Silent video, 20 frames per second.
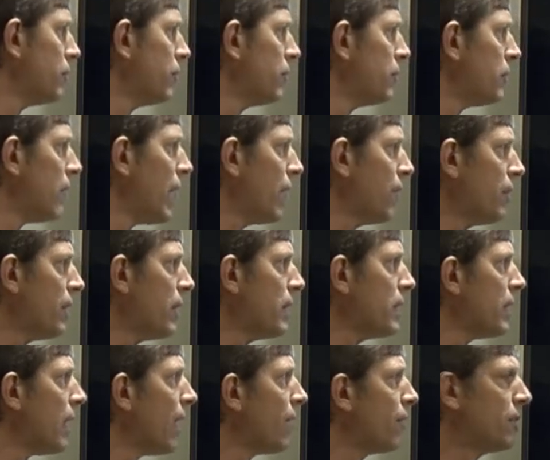Nitrate
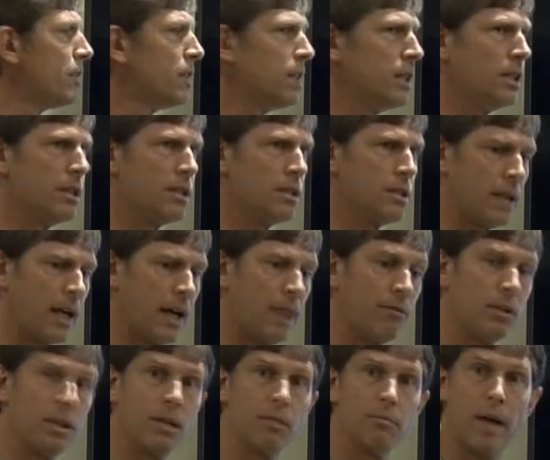nitrogen is
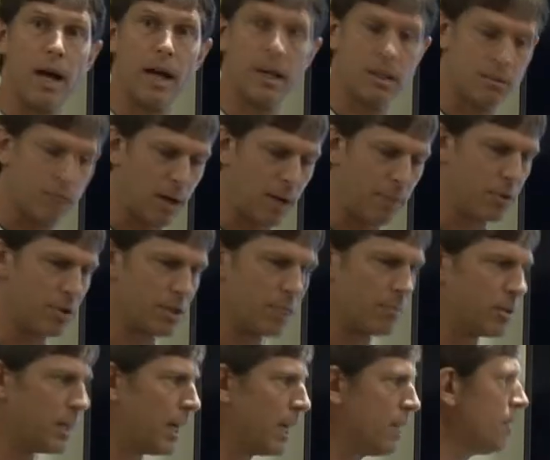heavily impacted by
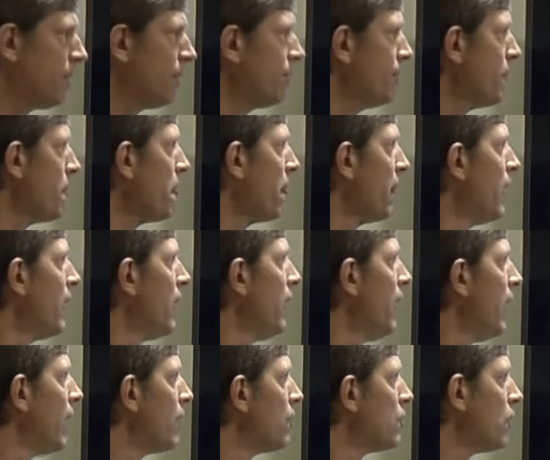precipitation,
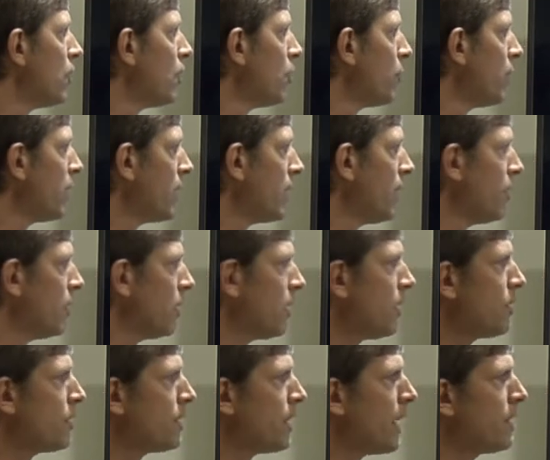and so I want to give you a
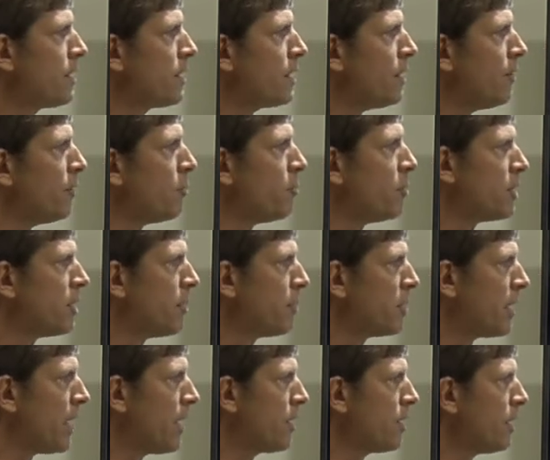little sense of the
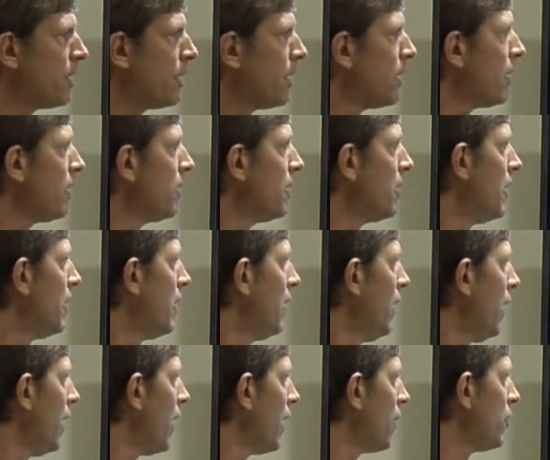precipitation here,
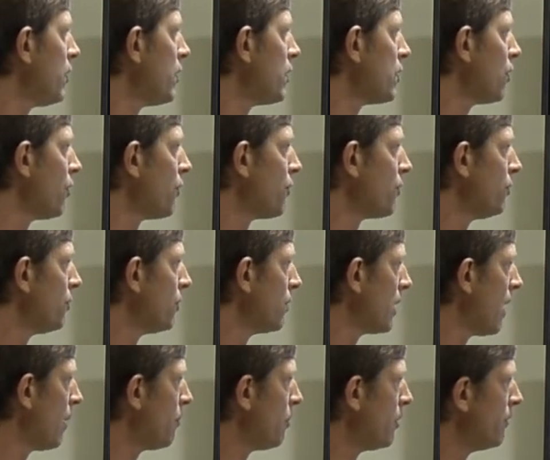and we'll just go through a
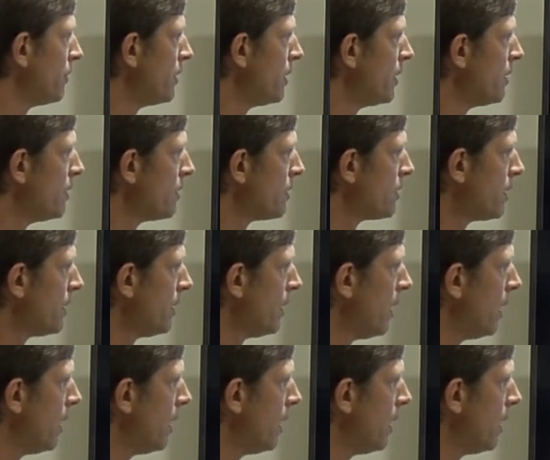couple of years.